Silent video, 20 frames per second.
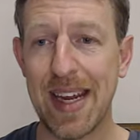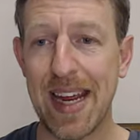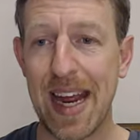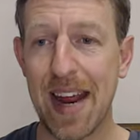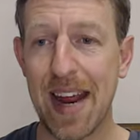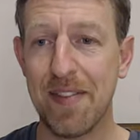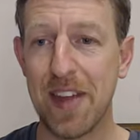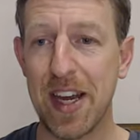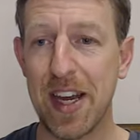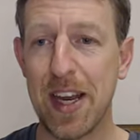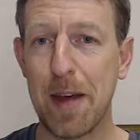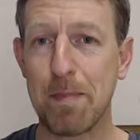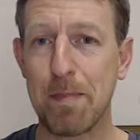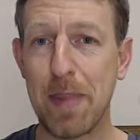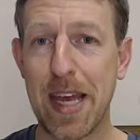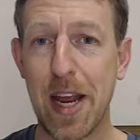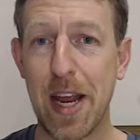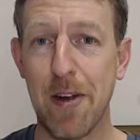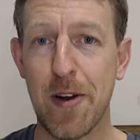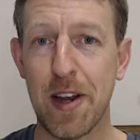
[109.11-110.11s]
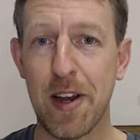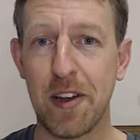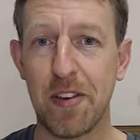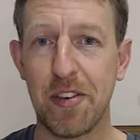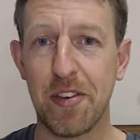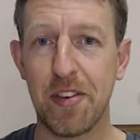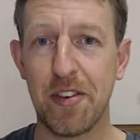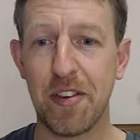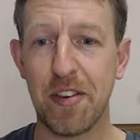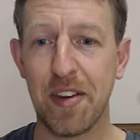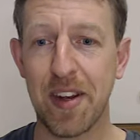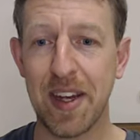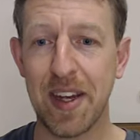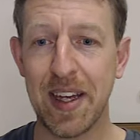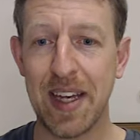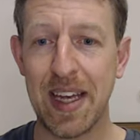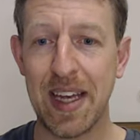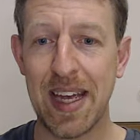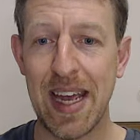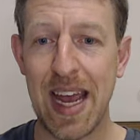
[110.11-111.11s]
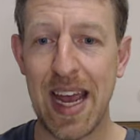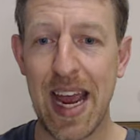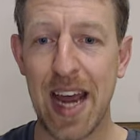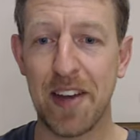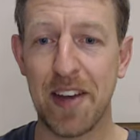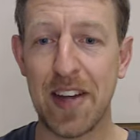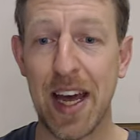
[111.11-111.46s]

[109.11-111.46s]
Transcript: and then Appearance, and